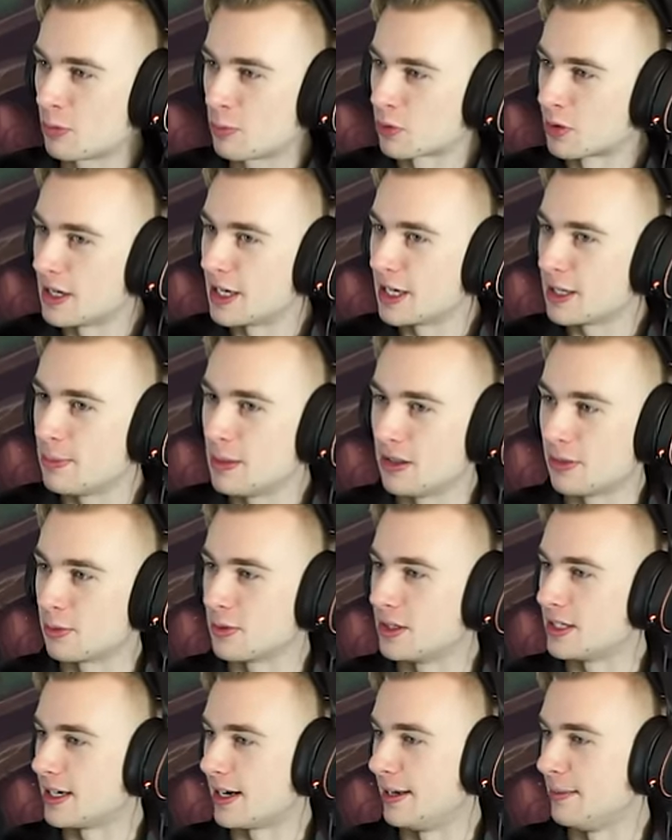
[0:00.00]
prank me
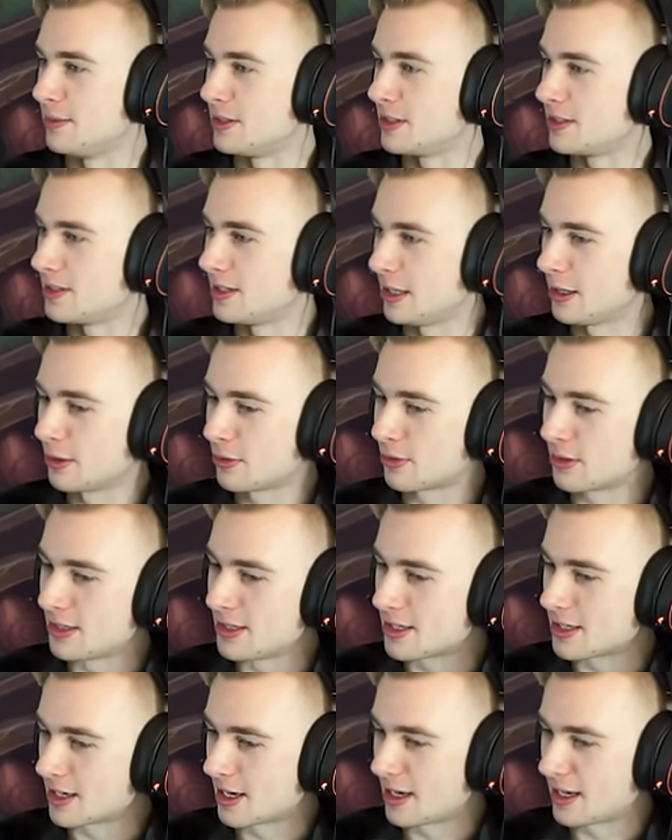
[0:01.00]
three times and increase
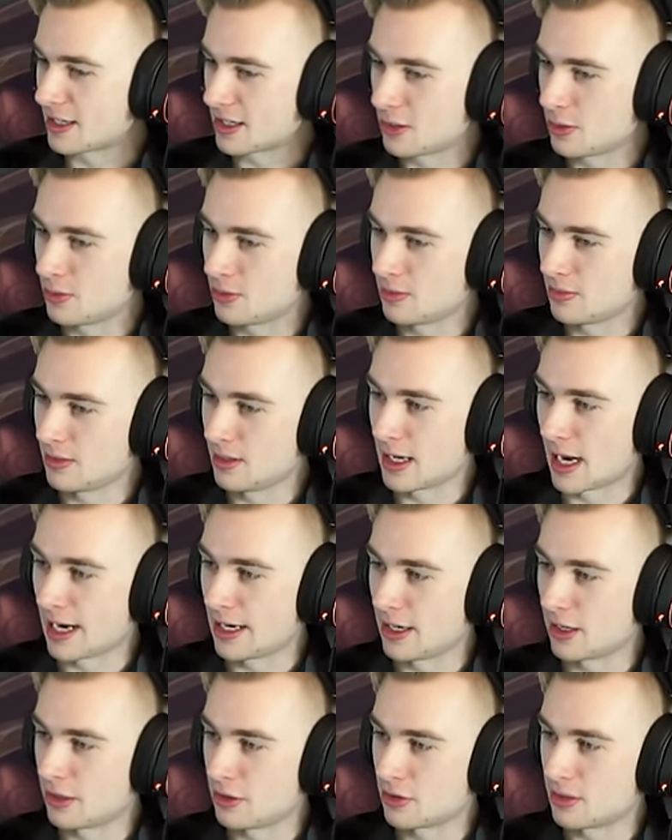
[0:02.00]
its cost to
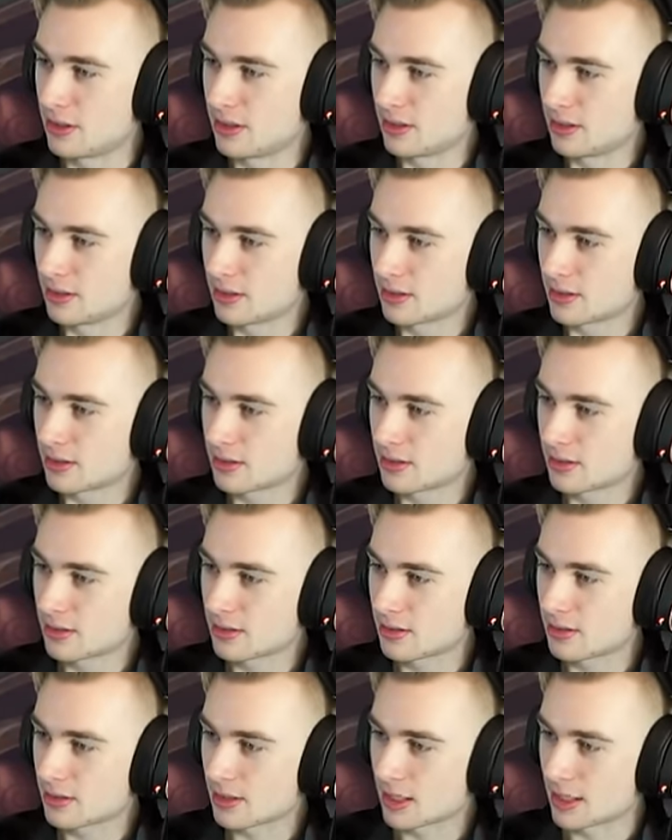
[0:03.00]
900,
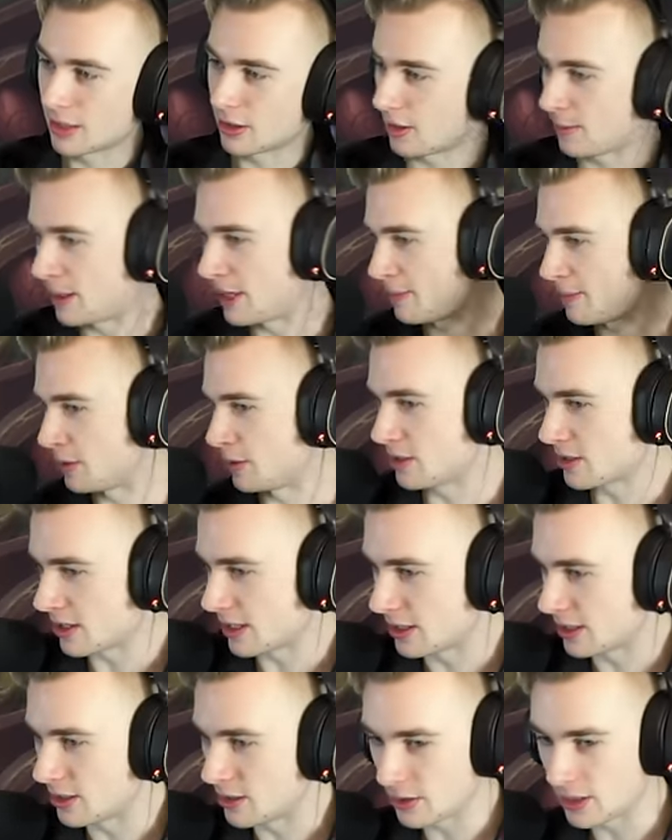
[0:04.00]
like all my opponents
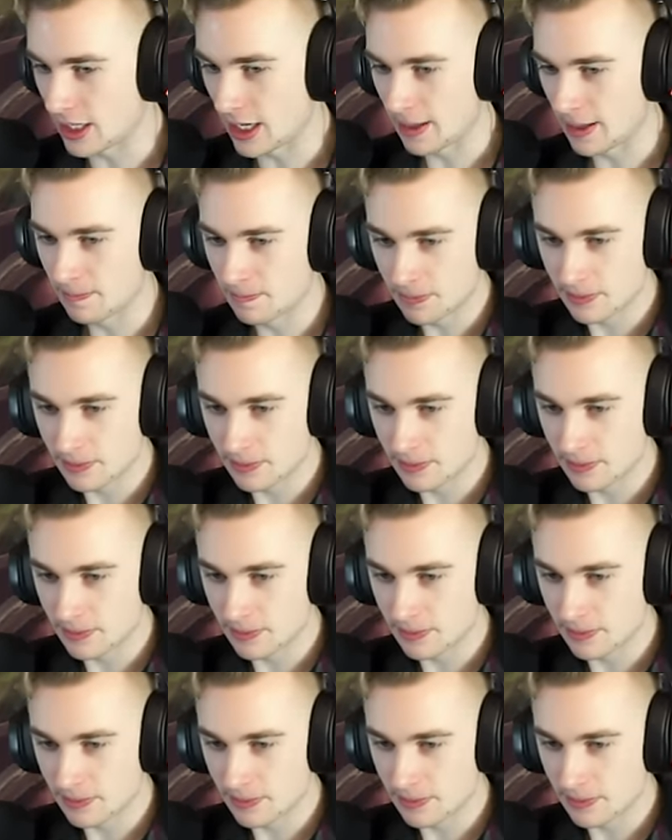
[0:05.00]
like to do today.